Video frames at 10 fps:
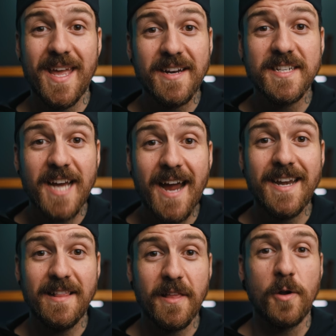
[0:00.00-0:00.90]
in a
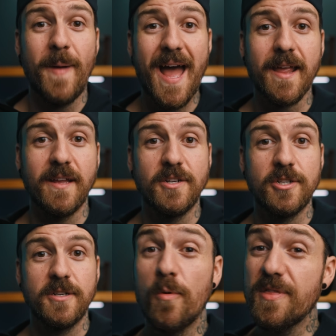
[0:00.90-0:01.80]
tiny little
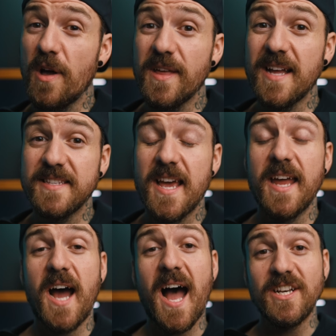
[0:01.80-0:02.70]
package. With all that
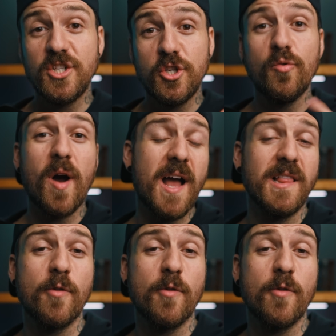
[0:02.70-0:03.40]
said, I do highly